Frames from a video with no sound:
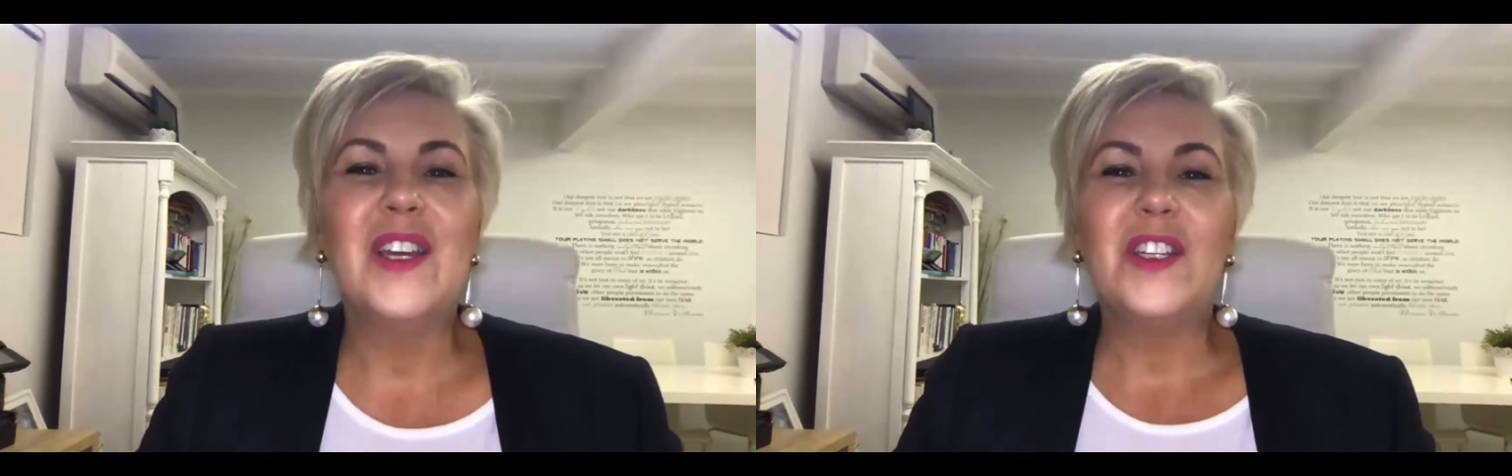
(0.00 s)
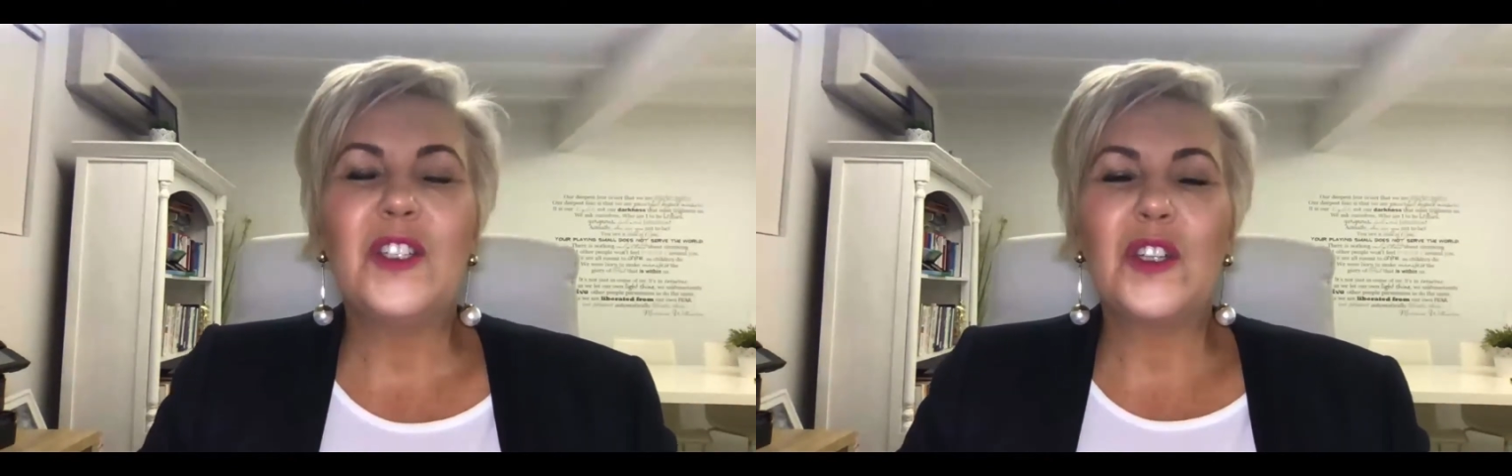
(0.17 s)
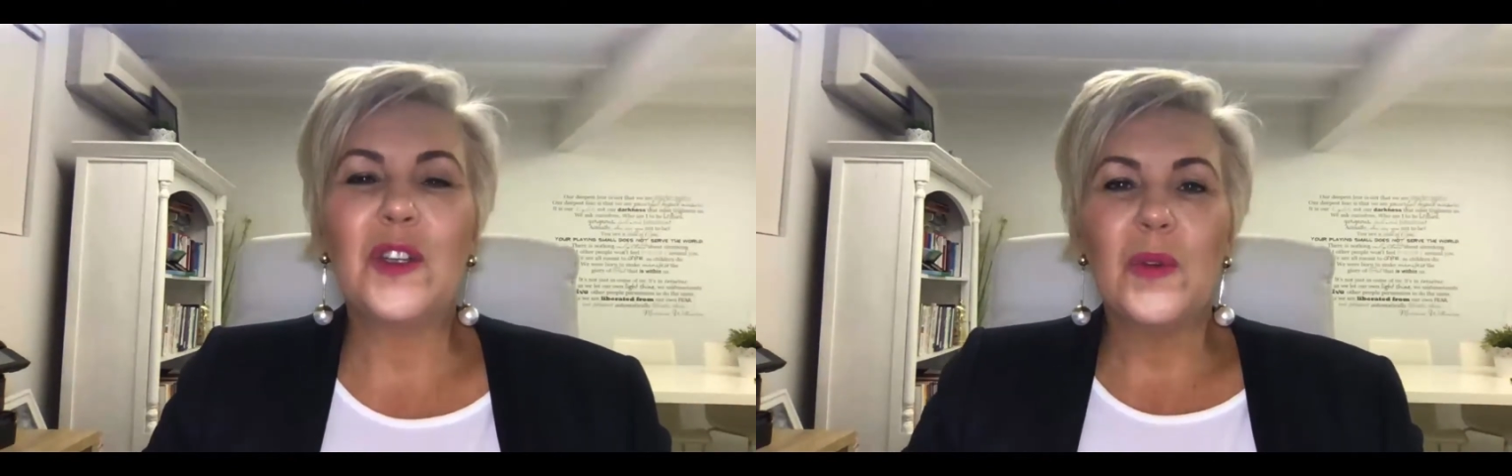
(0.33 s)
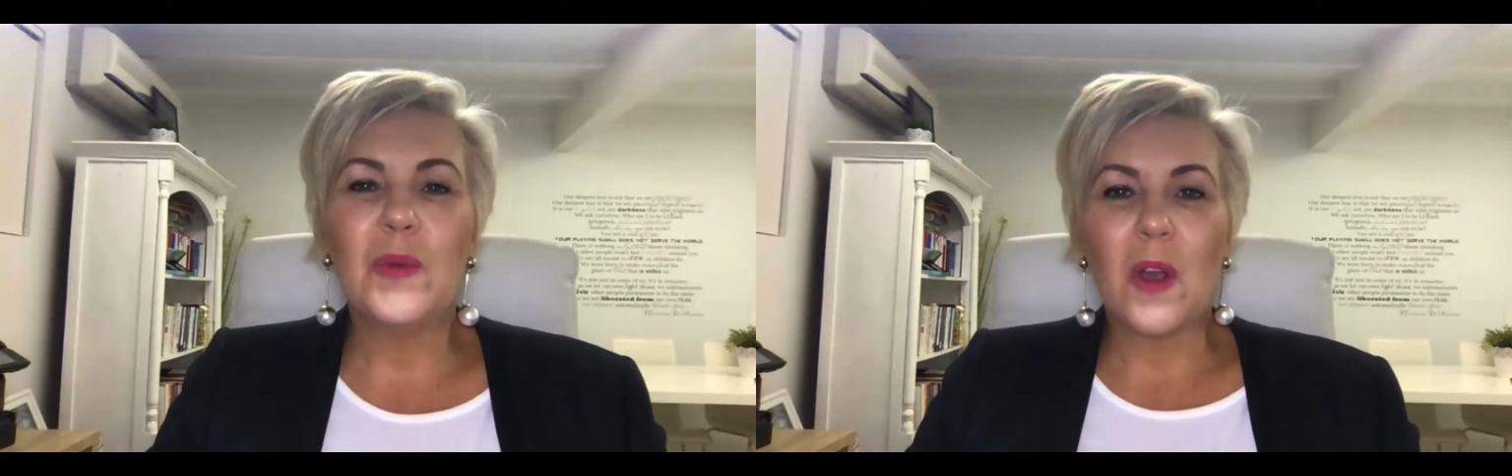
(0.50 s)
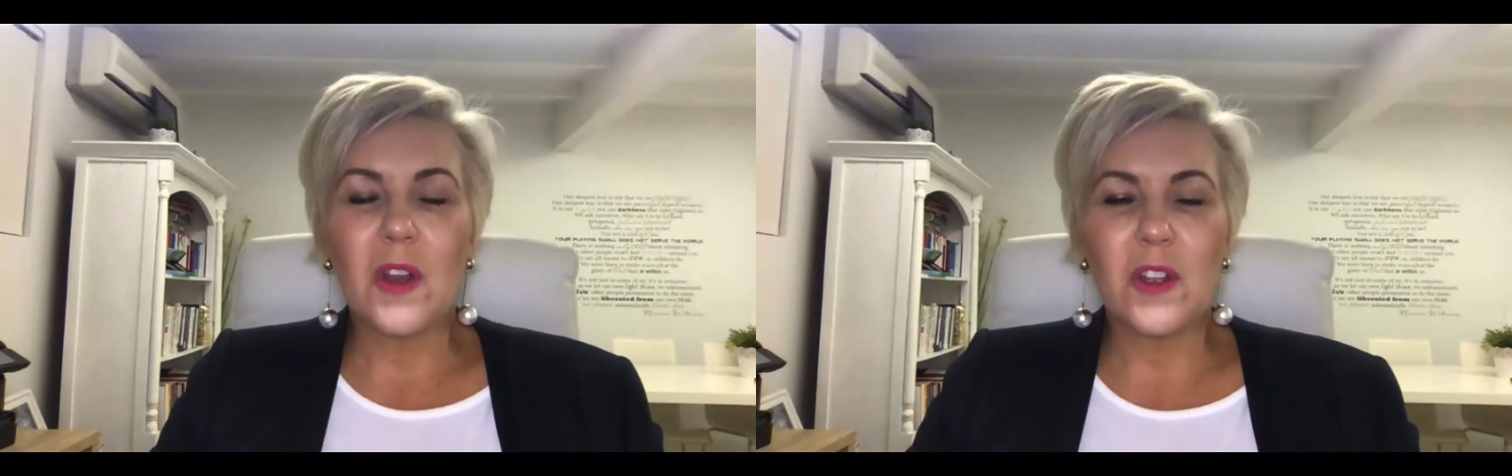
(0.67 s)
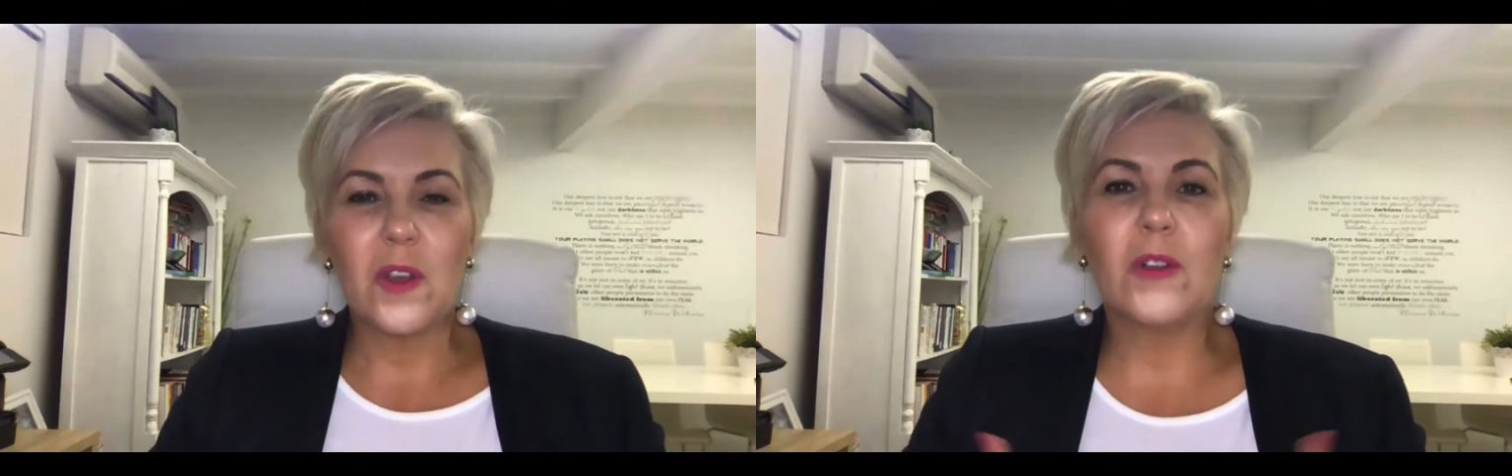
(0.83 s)
to
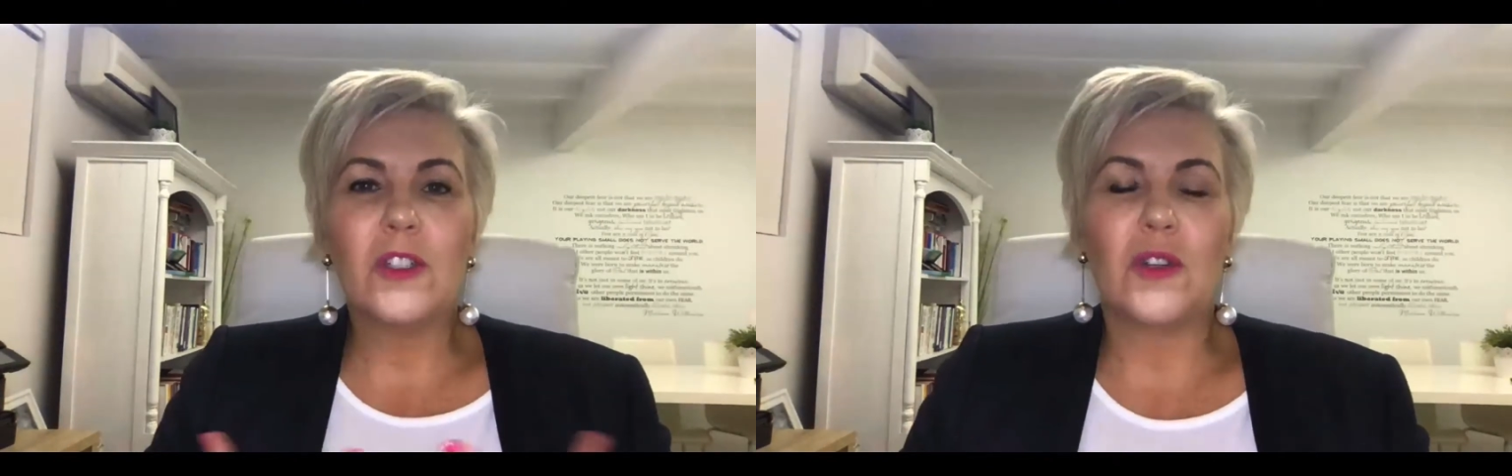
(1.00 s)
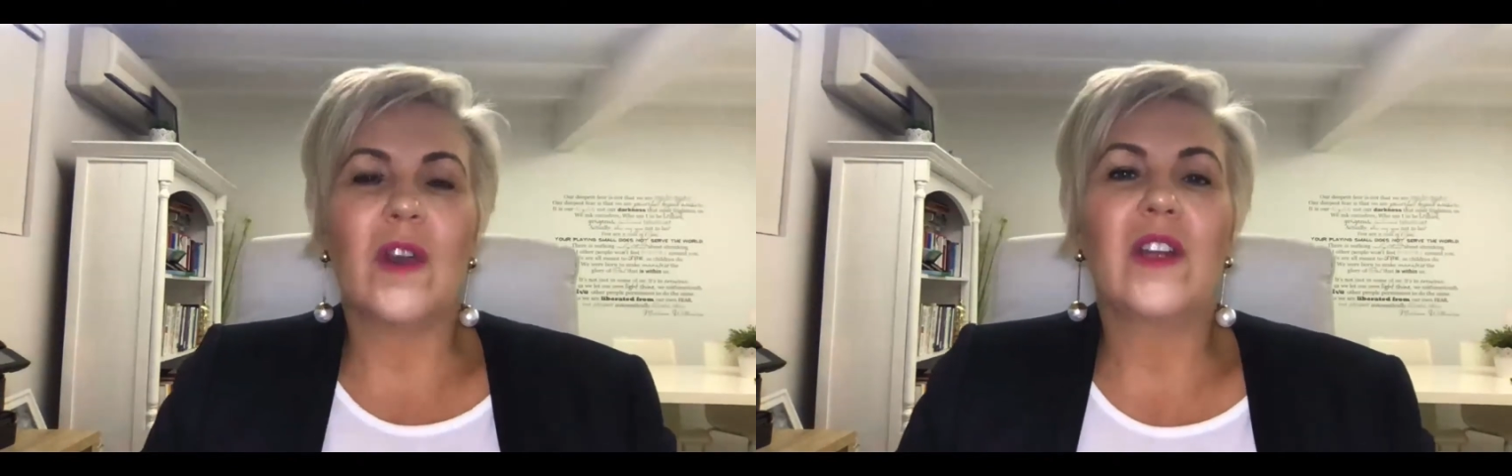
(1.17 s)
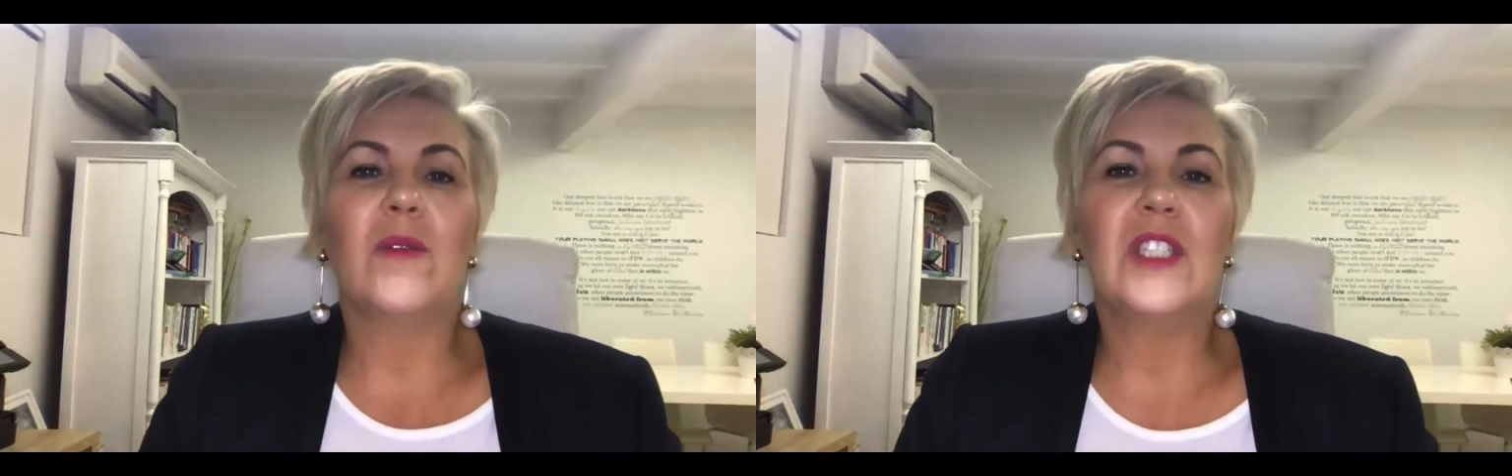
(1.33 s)
what you're trying to